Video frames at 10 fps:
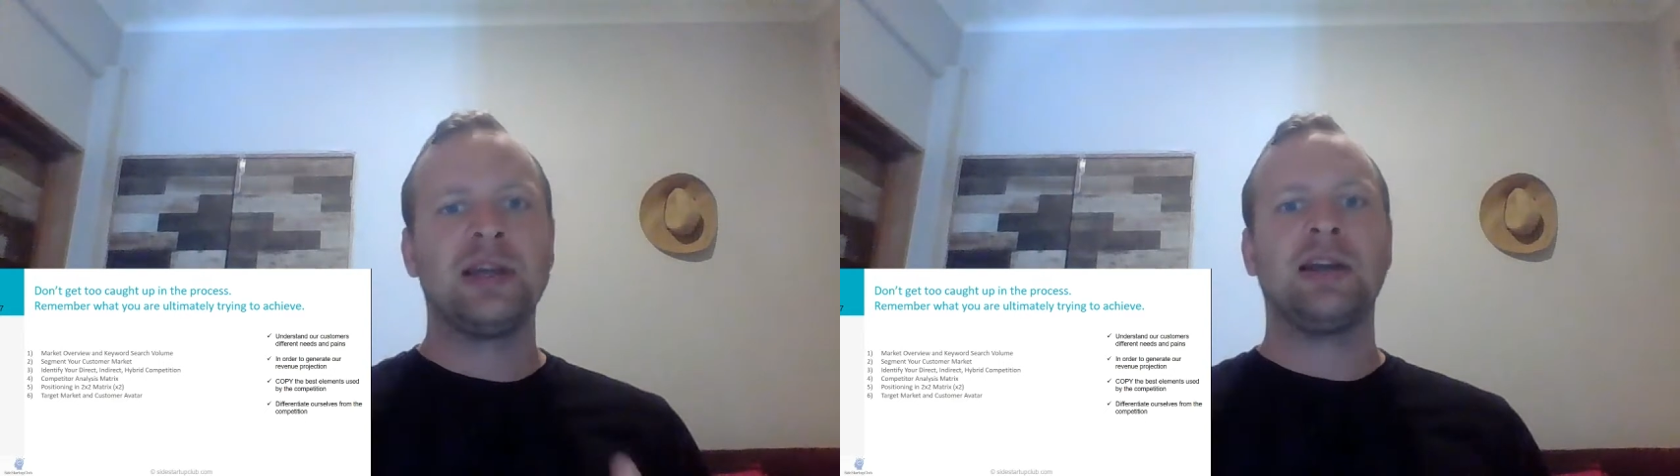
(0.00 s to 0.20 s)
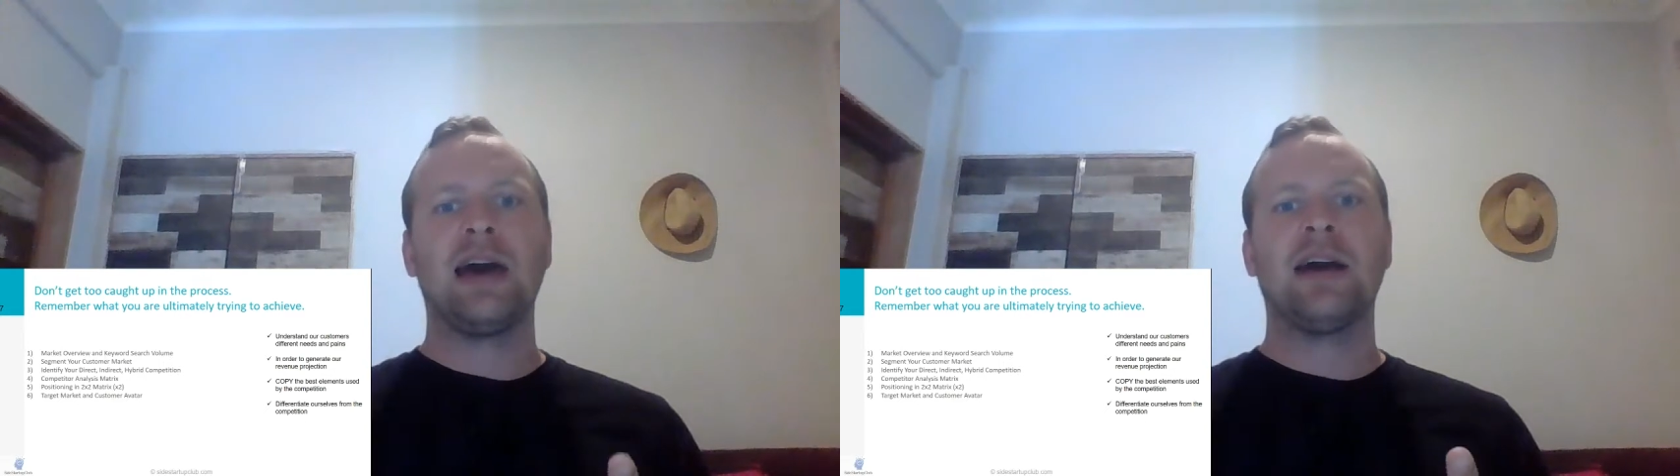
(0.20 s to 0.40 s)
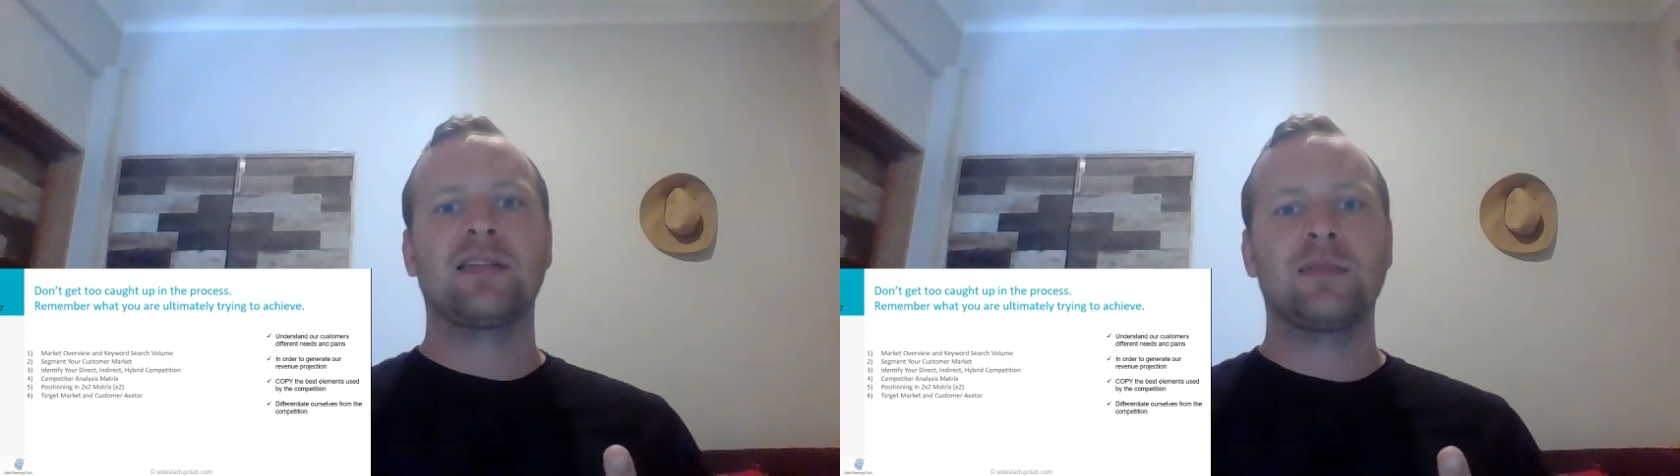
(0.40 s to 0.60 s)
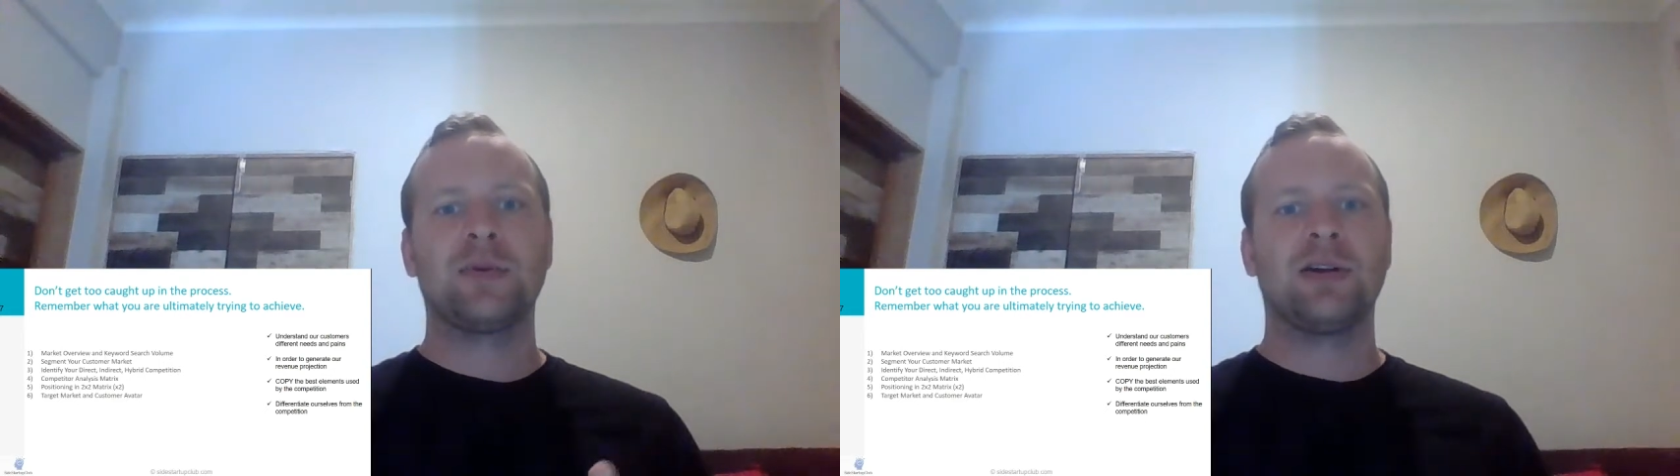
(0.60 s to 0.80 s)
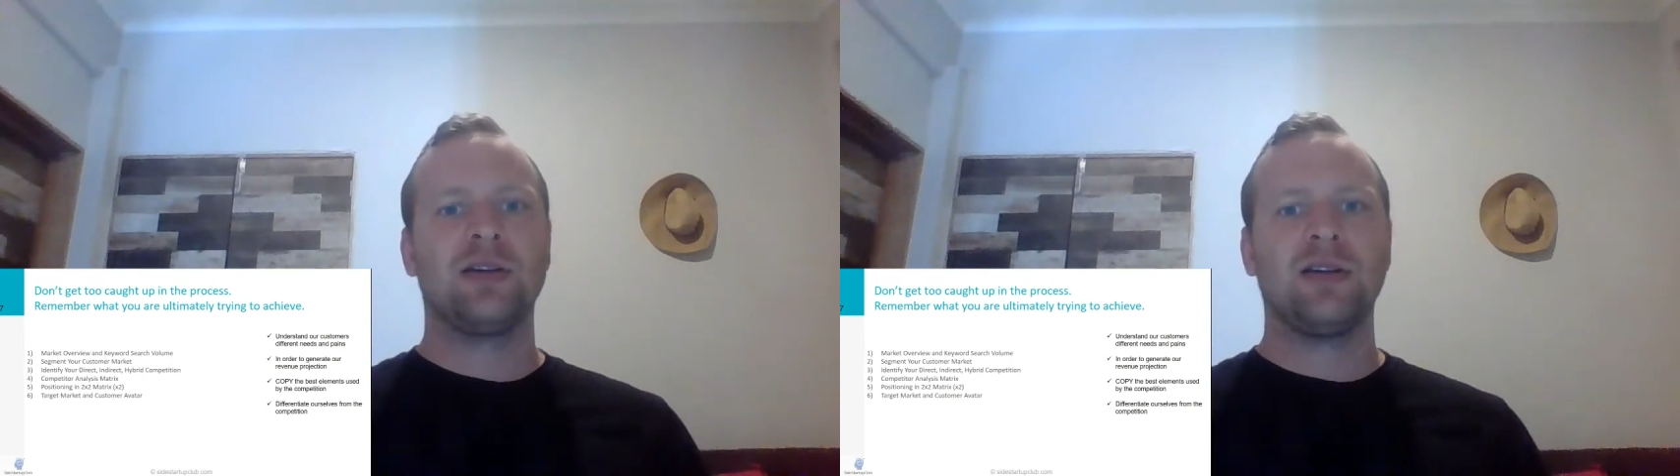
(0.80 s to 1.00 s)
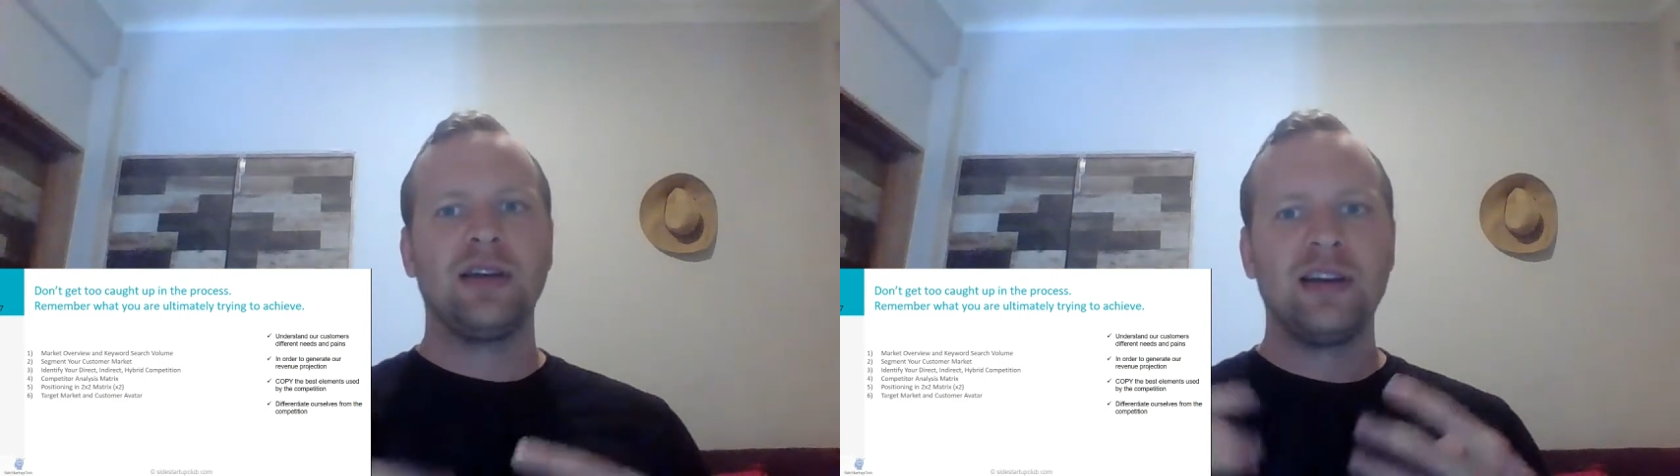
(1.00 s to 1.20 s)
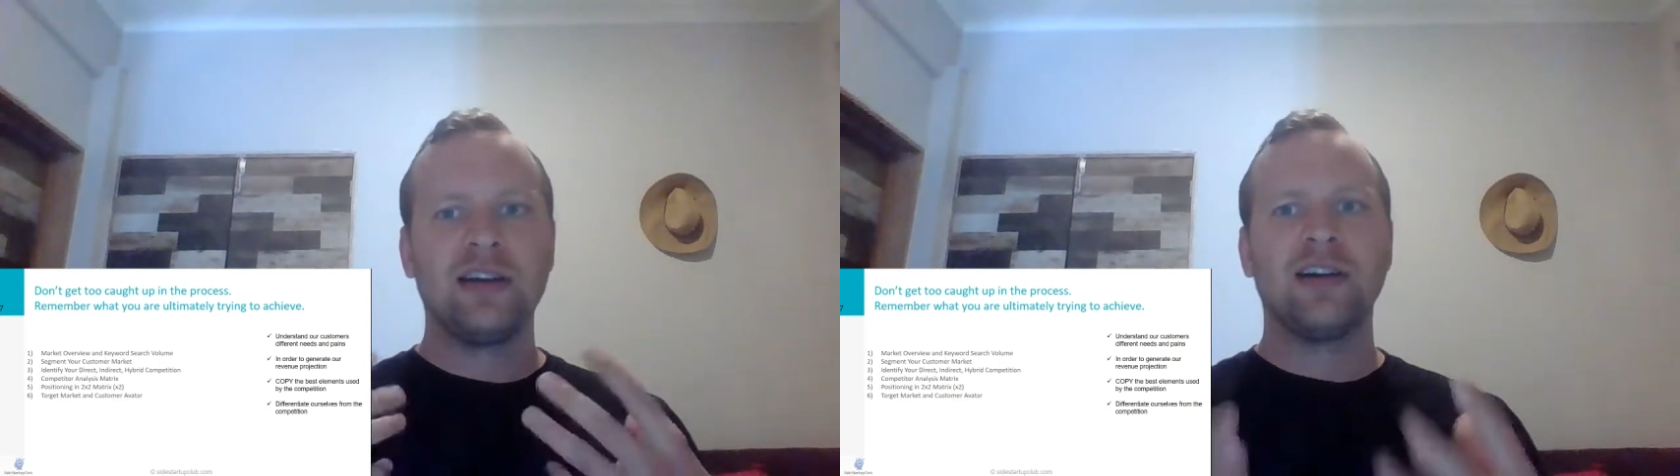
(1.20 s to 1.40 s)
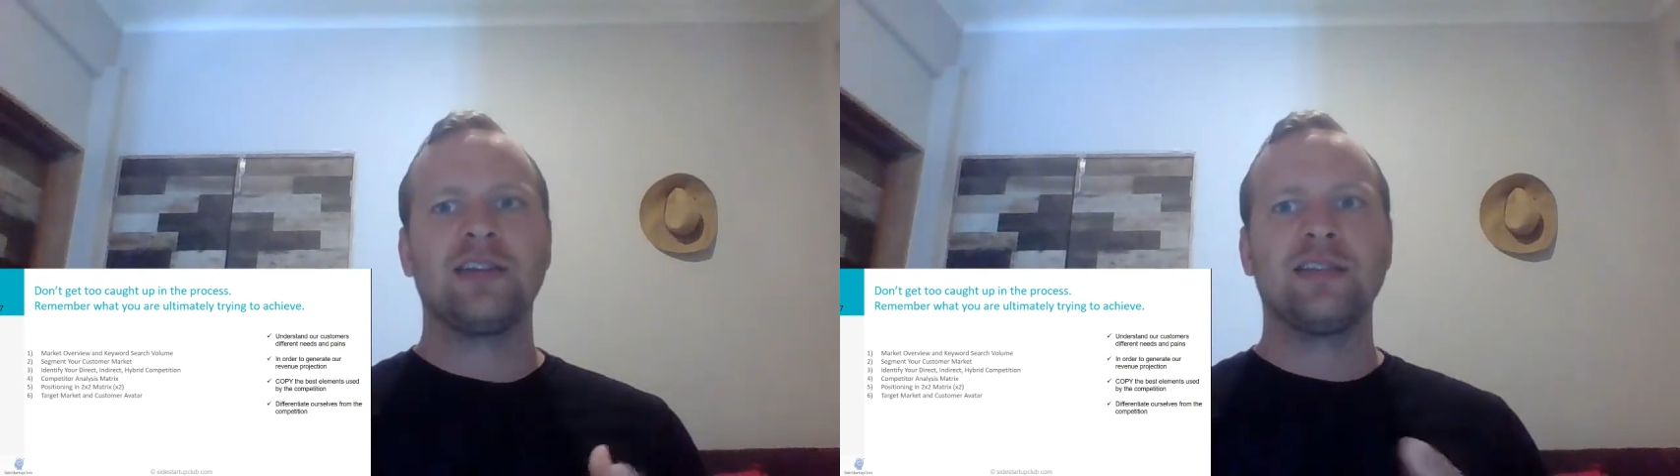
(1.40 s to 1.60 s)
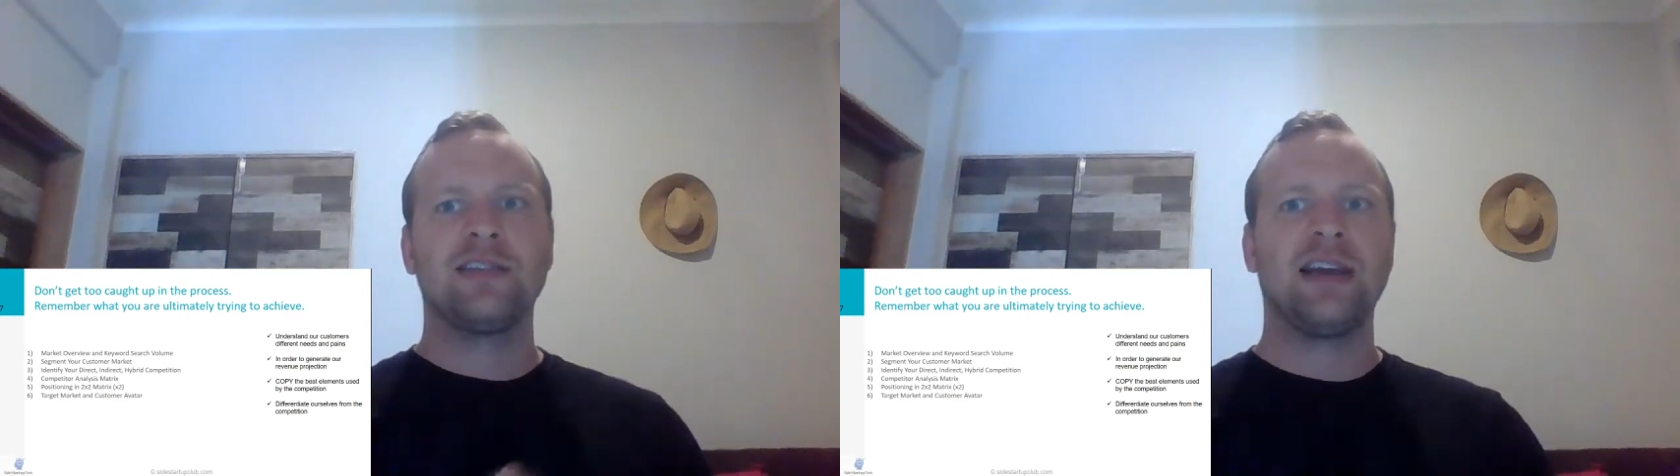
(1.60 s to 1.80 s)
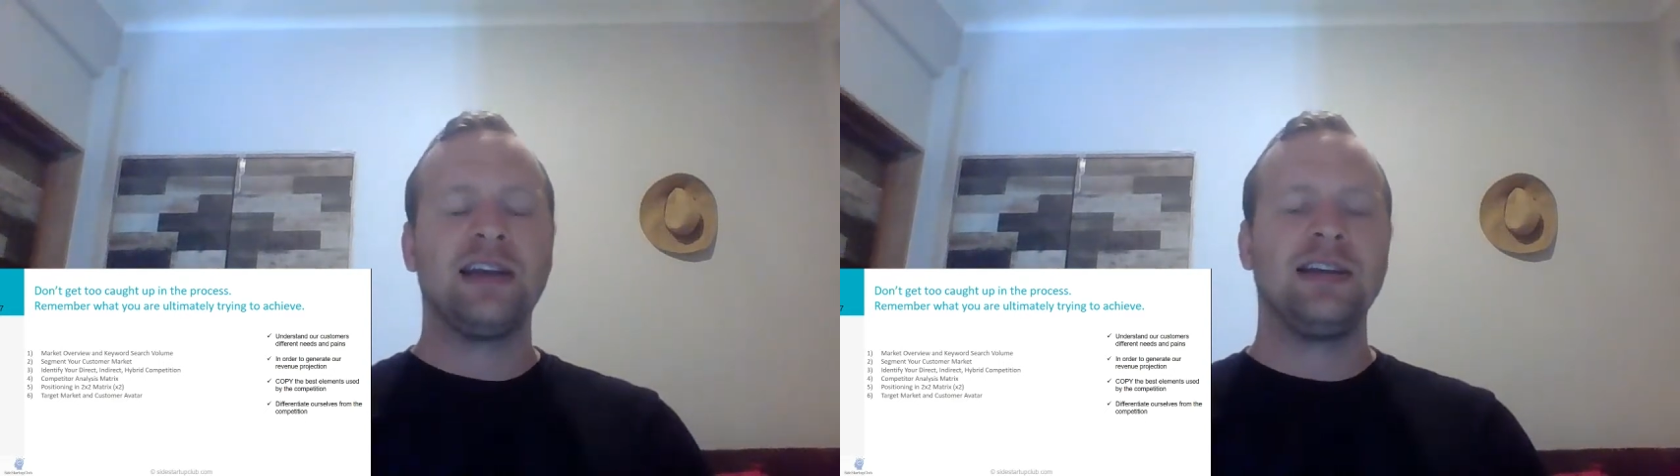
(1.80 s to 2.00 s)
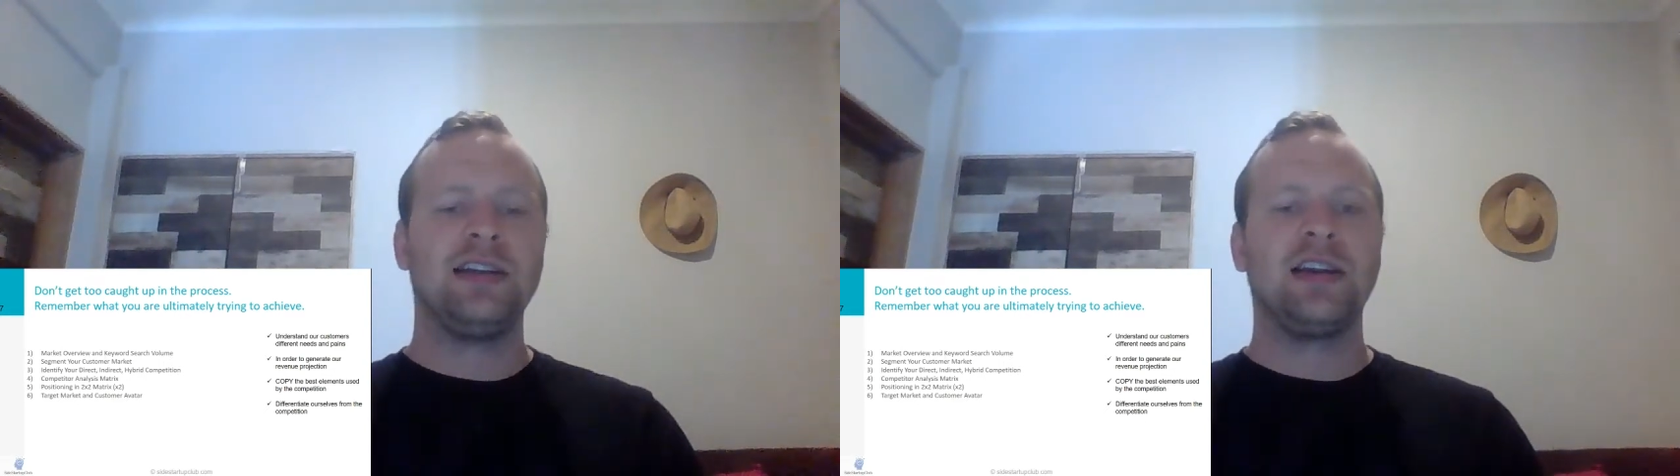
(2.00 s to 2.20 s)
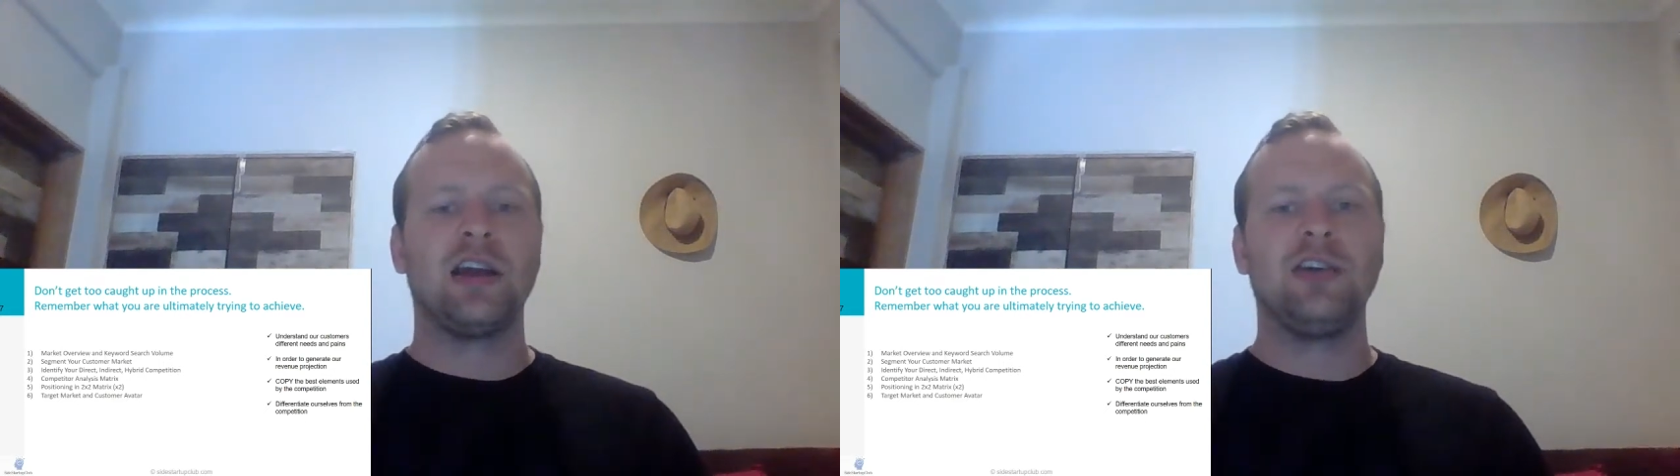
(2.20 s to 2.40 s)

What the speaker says: an expert in understanding